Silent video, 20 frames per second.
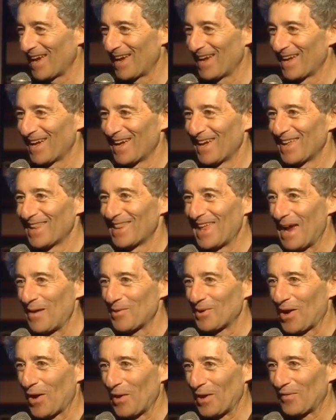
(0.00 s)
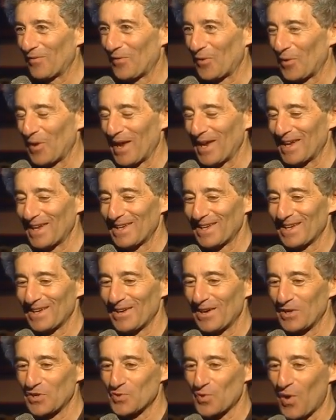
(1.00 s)
they, they were going for a, you know,
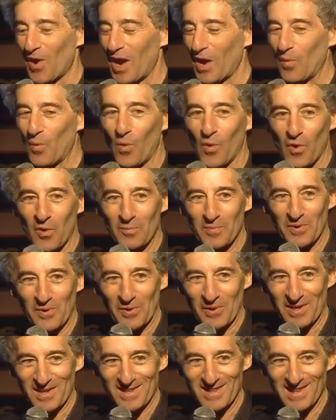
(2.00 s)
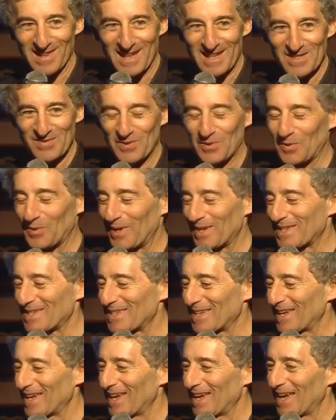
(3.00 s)
a dry, warm period the last few weeks.